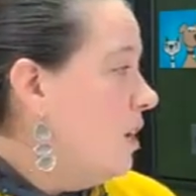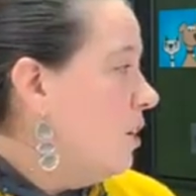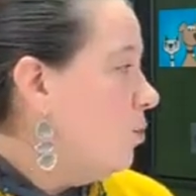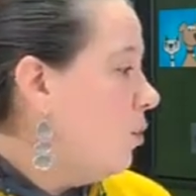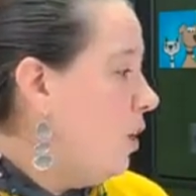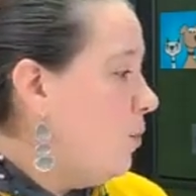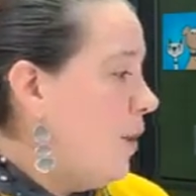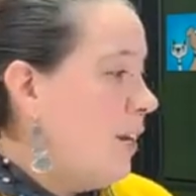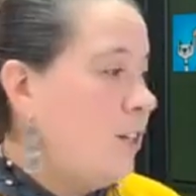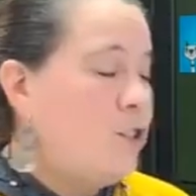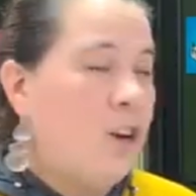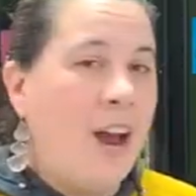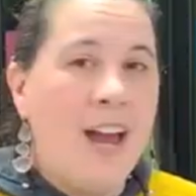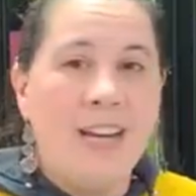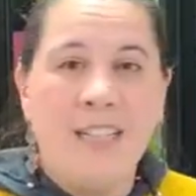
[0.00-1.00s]
Great way to
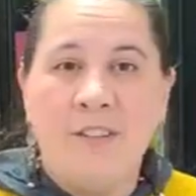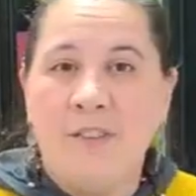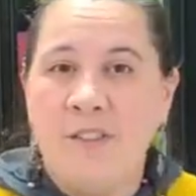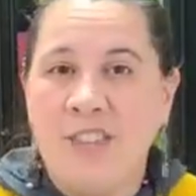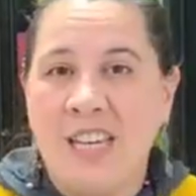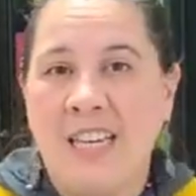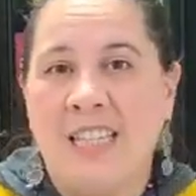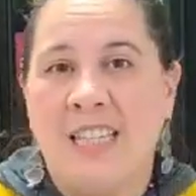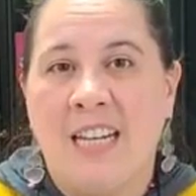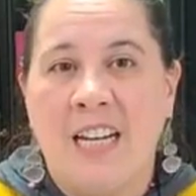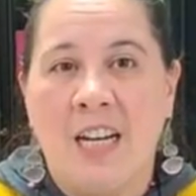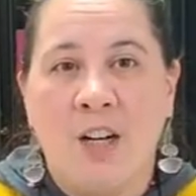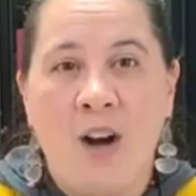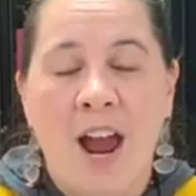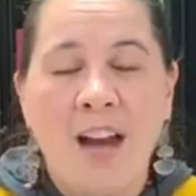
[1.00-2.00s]
try different things in
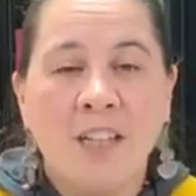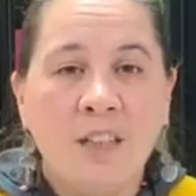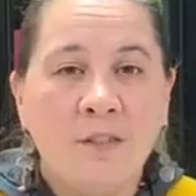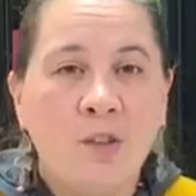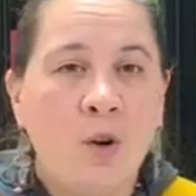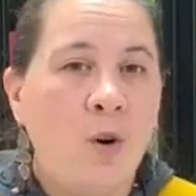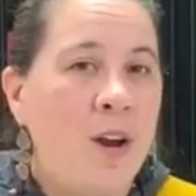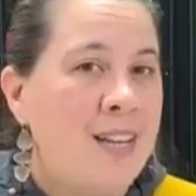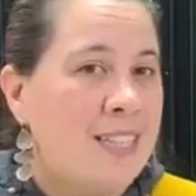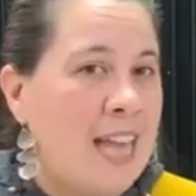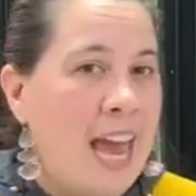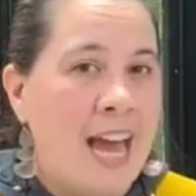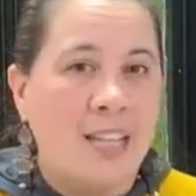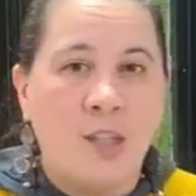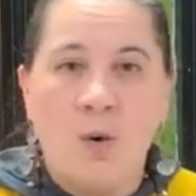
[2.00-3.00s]
interactive toys,
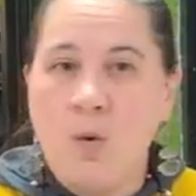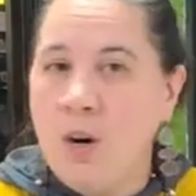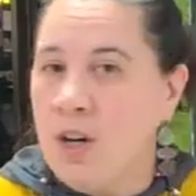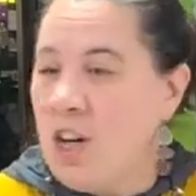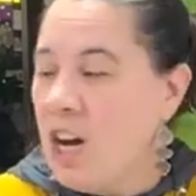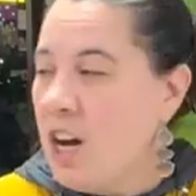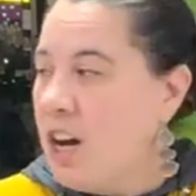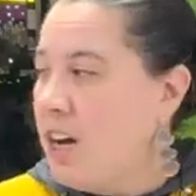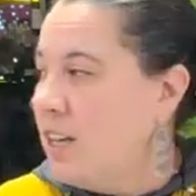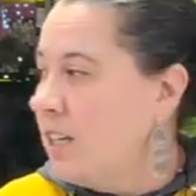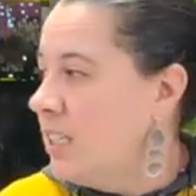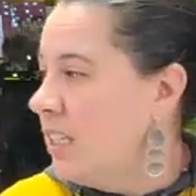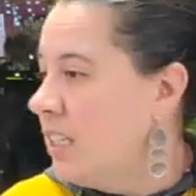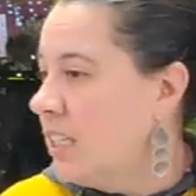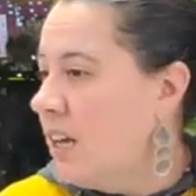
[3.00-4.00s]
cats or
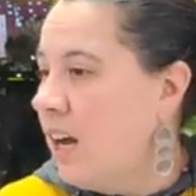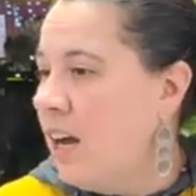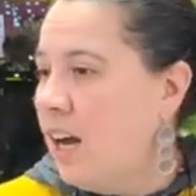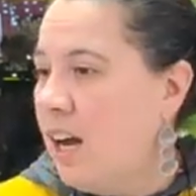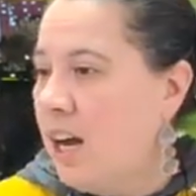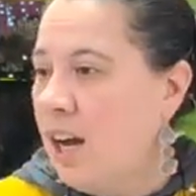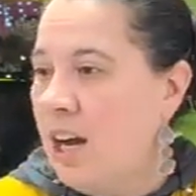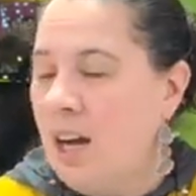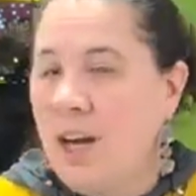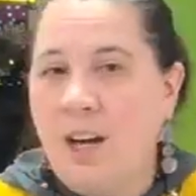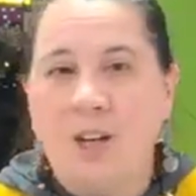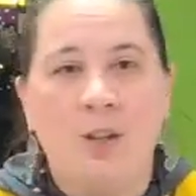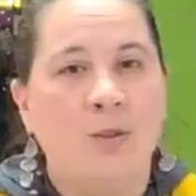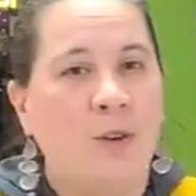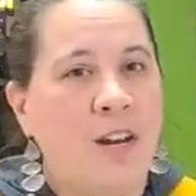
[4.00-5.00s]
dogs.
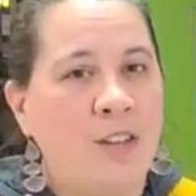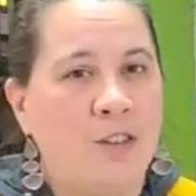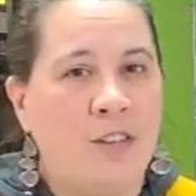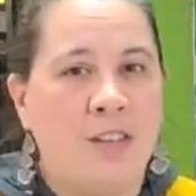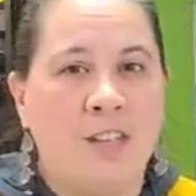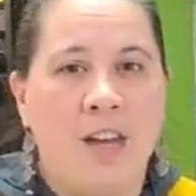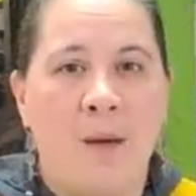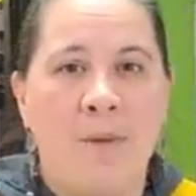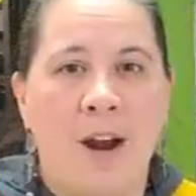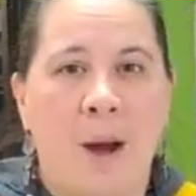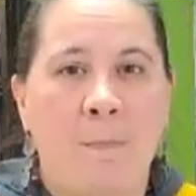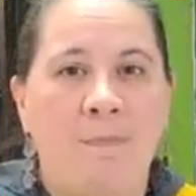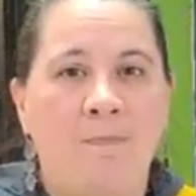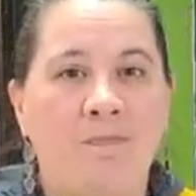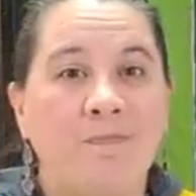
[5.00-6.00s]
Uh, great things coming up.